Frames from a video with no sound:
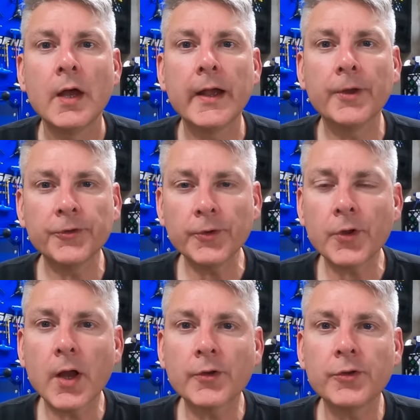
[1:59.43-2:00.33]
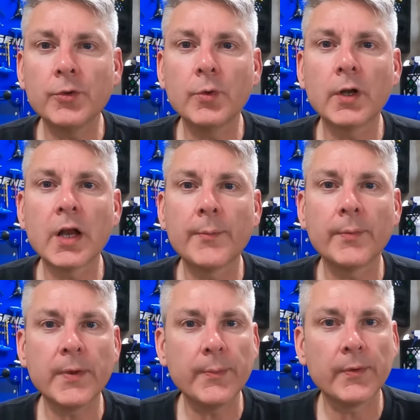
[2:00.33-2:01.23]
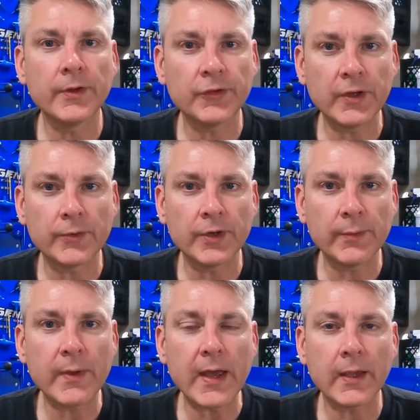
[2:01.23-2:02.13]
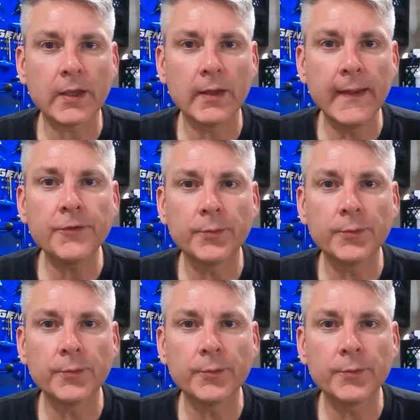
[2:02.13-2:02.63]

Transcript: I also talked to a couple people at Synchrony Bank, and